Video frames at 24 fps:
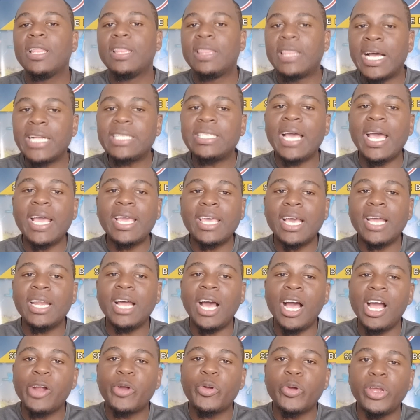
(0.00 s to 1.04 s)
That I
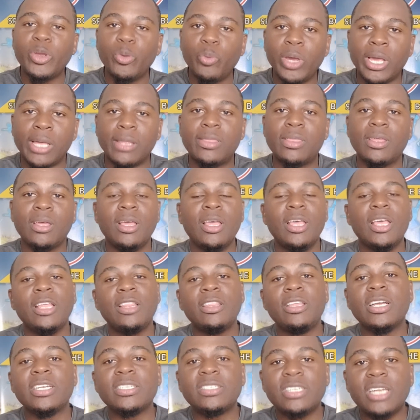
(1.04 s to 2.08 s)
can agree with.
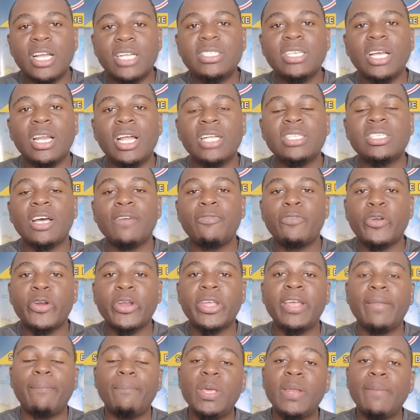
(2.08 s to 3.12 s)
There's not a lot of
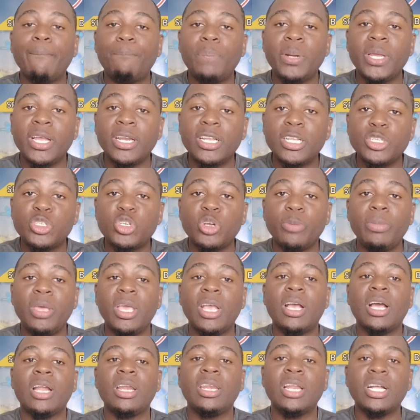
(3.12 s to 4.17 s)
cricket being played in
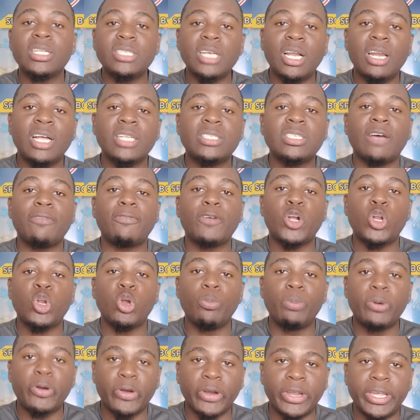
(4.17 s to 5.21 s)
Jamaica. Not a lot of
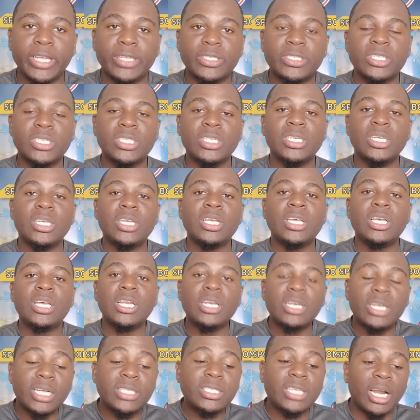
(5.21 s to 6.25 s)
club cricket.
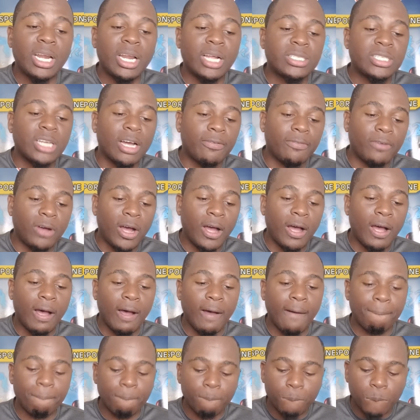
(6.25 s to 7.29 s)
Not a lot
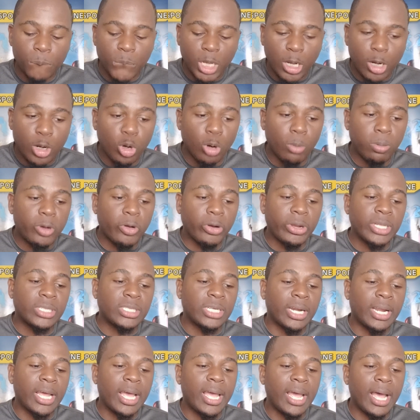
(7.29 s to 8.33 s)
of club cricket.
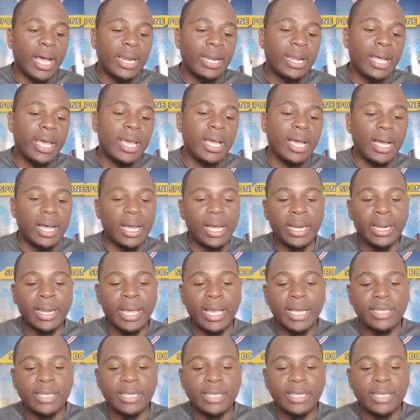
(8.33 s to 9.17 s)
And I